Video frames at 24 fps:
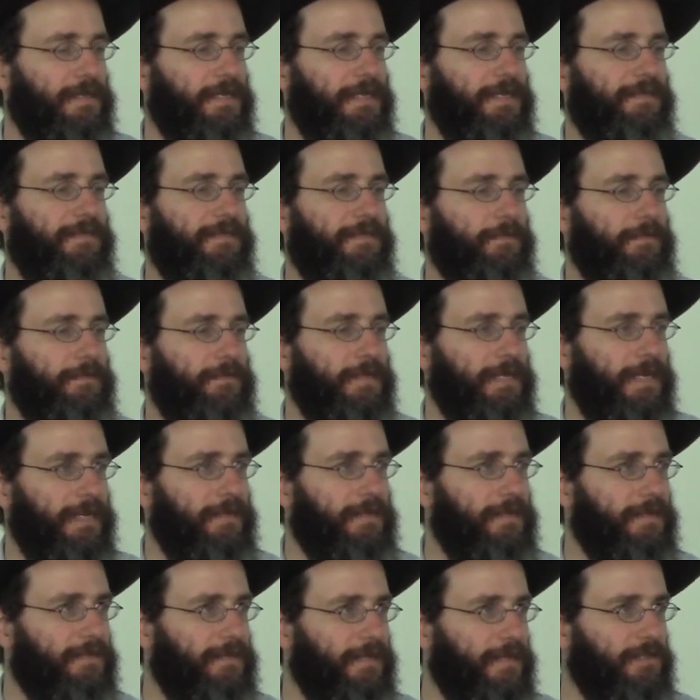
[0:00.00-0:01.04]
It's the
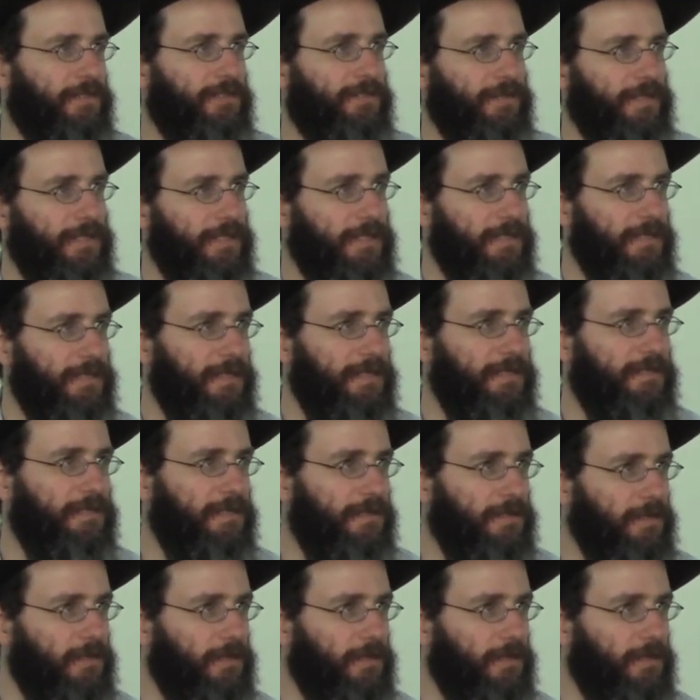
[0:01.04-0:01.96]
18th century Eastern